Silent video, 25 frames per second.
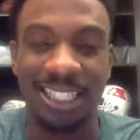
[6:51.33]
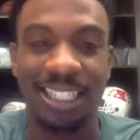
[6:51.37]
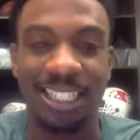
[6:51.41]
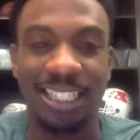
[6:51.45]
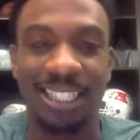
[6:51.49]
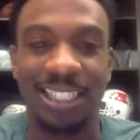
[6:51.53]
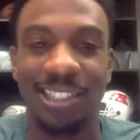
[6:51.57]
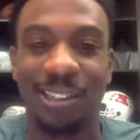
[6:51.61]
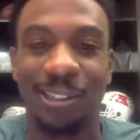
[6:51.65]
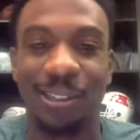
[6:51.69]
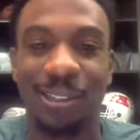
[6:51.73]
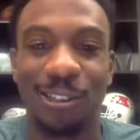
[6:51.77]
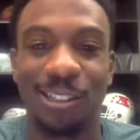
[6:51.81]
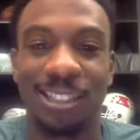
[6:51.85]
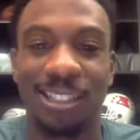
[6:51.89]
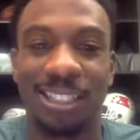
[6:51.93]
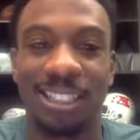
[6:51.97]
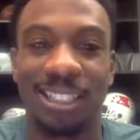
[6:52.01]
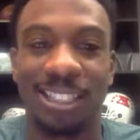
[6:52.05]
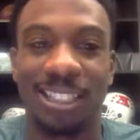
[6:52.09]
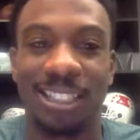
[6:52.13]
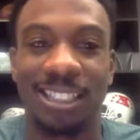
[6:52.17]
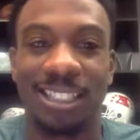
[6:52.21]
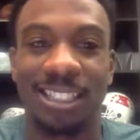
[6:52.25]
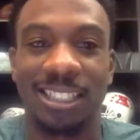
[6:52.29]
it's
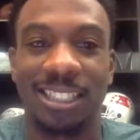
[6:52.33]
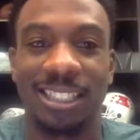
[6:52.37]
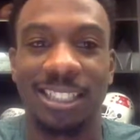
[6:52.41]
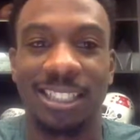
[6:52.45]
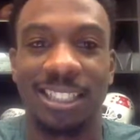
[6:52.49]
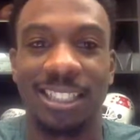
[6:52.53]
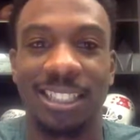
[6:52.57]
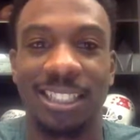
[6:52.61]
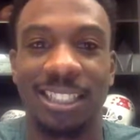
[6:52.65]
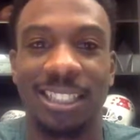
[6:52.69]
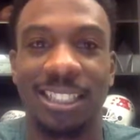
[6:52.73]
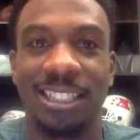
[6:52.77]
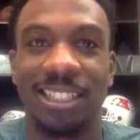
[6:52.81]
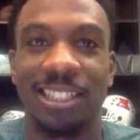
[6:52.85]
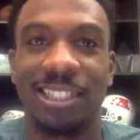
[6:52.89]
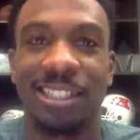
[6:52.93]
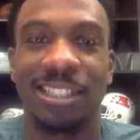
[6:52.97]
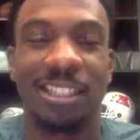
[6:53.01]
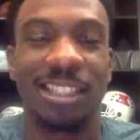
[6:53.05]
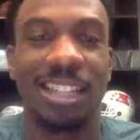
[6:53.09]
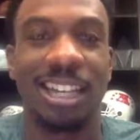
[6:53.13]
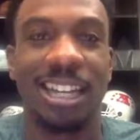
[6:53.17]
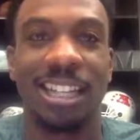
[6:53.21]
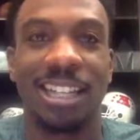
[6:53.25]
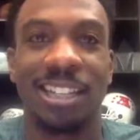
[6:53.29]
just, you
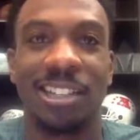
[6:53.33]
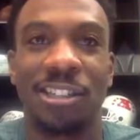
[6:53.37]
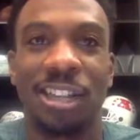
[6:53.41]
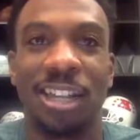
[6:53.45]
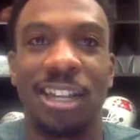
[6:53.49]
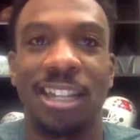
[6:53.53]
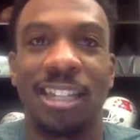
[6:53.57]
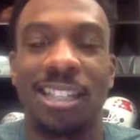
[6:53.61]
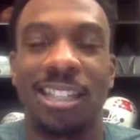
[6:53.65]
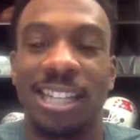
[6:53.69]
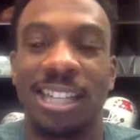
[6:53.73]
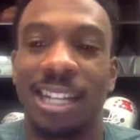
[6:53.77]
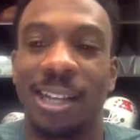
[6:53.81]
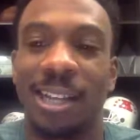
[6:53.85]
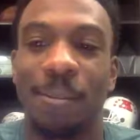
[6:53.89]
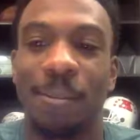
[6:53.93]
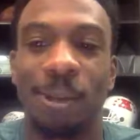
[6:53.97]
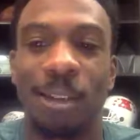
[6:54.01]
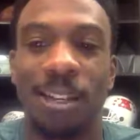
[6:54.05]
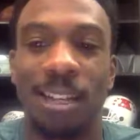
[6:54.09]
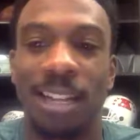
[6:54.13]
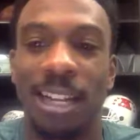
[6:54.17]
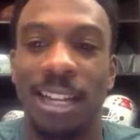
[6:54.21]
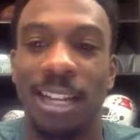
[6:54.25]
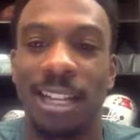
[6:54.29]
just got to try to take it
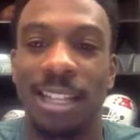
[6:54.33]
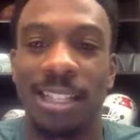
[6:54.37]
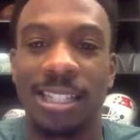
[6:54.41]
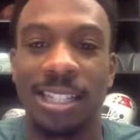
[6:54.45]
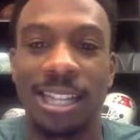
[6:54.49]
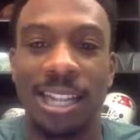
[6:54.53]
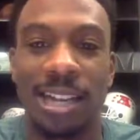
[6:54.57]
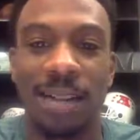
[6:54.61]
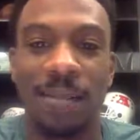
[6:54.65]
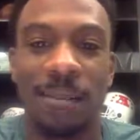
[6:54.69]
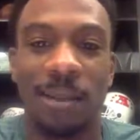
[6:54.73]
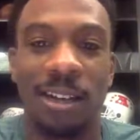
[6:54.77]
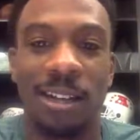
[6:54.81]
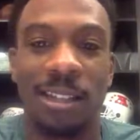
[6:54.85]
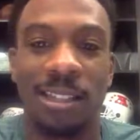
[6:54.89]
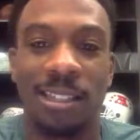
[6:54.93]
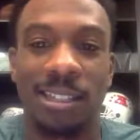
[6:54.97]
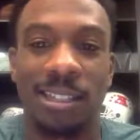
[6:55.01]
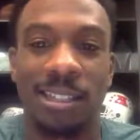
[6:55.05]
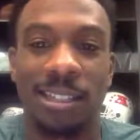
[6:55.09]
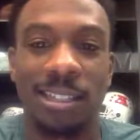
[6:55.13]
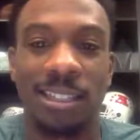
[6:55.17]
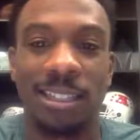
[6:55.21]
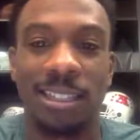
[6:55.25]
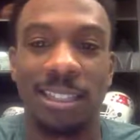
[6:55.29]
one day at a time,
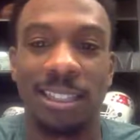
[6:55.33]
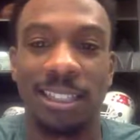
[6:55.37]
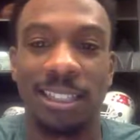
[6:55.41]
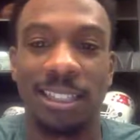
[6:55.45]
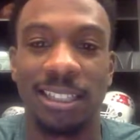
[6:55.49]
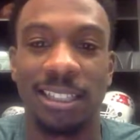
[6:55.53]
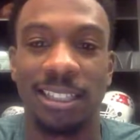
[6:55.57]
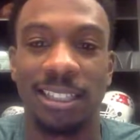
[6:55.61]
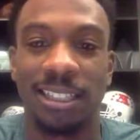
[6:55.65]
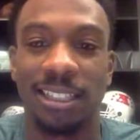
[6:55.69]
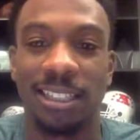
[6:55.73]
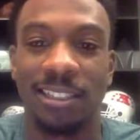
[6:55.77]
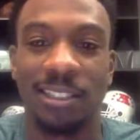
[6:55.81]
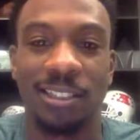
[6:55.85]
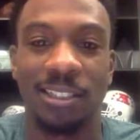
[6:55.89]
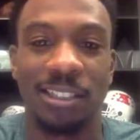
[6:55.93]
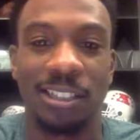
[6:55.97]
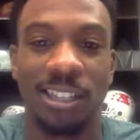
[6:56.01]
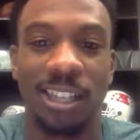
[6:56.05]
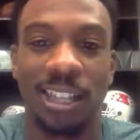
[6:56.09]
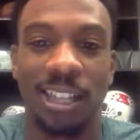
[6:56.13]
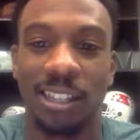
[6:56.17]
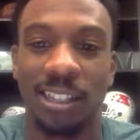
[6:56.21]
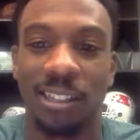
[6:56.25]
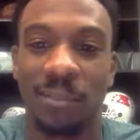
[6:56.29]
honestly. And you just
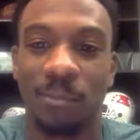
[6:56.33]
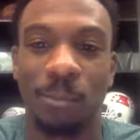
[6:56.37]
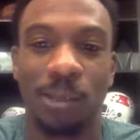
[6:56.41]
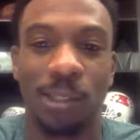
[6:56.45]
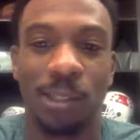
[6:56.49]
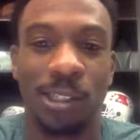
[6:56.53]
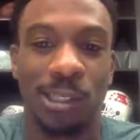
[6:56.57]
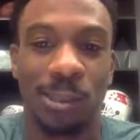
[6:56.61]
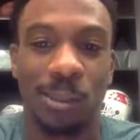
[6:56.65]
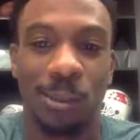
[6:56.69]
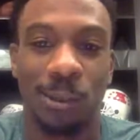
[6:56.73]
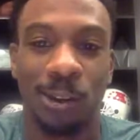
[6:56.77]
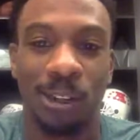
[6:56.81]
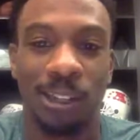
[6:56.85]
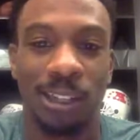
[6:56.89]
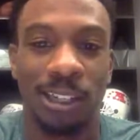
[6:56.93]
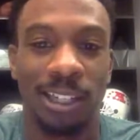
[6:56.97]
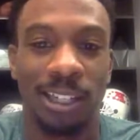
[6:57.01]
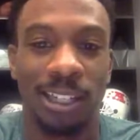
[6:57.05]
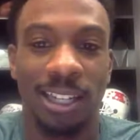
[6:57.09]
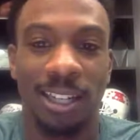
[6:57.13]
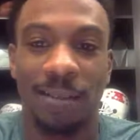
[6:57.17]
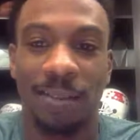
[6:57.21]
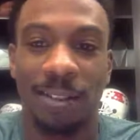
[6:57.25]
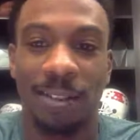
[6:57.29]
got to put your work
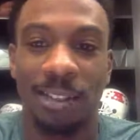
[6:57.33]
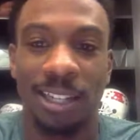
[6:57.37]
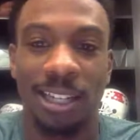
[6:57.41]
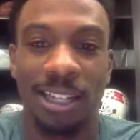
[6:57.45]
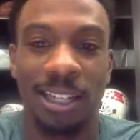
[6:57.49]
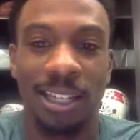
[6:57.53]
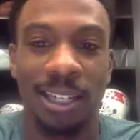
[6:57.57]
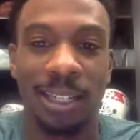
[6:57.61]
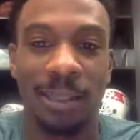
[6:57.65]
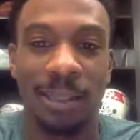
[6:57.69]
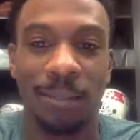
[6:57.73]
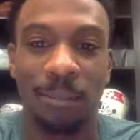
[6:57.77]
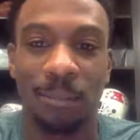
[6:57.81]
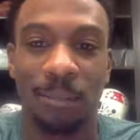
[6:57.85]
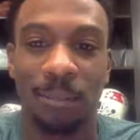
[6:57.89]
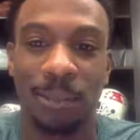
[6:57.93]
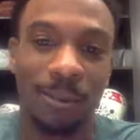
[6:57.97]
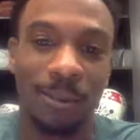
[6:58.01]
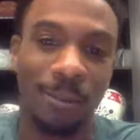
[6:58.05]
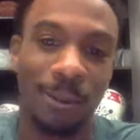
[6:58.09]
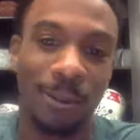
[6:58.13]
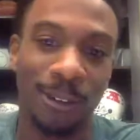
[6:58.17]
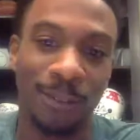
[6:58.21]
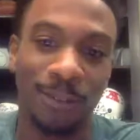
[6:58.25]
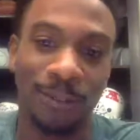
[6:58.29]
in every day,
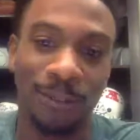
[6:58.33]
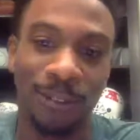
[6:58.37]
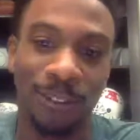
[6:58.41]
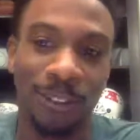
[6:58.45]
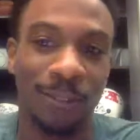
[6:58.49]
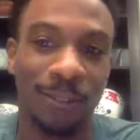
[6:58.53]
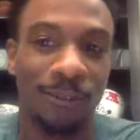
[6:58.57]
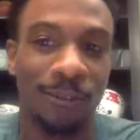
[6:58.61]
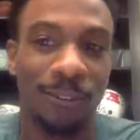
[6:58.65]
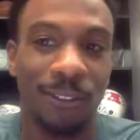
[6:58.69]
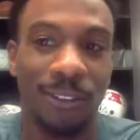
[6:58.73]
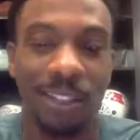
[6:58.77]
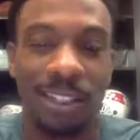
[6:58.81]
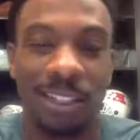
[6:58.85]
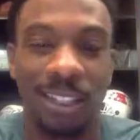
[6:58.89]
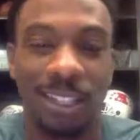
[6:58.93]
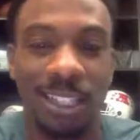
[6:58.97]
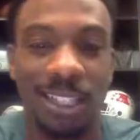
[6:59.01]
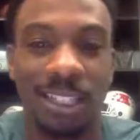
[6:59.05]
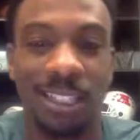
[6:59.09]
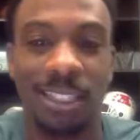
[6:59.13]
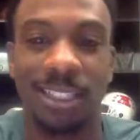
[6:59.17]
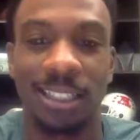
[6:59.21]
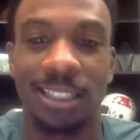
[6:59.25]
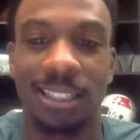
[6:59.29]
put one foot in front of the
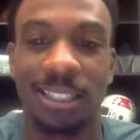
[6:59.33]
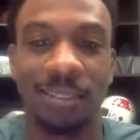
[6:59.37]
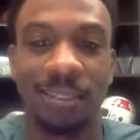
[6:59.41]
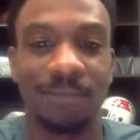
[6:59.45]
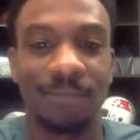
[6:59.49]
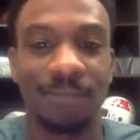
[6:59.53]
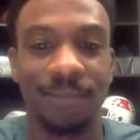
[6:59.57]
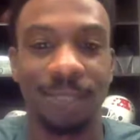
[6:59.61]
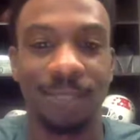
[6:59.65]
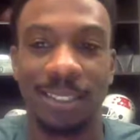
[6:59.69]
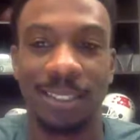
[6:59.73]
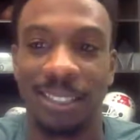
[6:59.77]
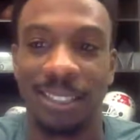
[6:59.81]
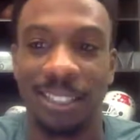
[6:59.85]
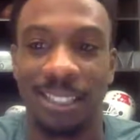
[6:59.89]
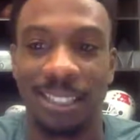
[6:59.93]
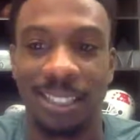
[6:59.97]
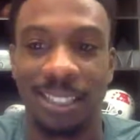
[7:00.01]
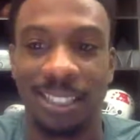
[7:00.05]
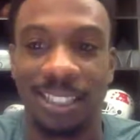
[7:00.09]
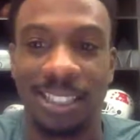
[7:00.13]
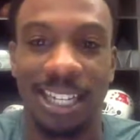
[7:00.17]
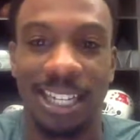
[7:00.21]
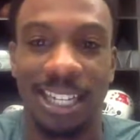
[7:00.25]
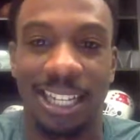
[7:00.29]
other, and
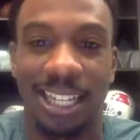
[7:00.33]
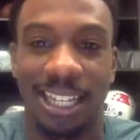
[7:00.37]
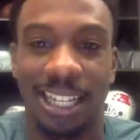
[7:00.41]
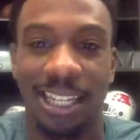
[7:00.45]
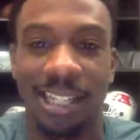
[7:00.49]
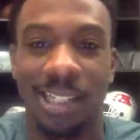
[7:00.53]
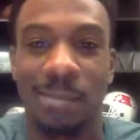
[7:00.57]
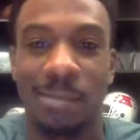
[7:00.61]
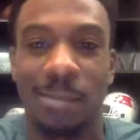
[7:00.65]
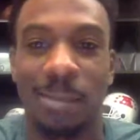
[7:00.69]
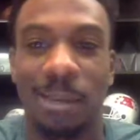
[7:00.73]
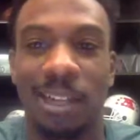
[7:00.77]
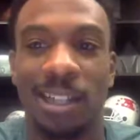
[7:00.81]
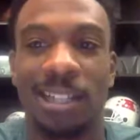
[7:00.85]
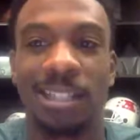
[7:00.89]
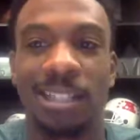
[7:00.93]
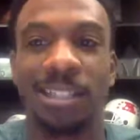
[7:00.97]
just take it inch by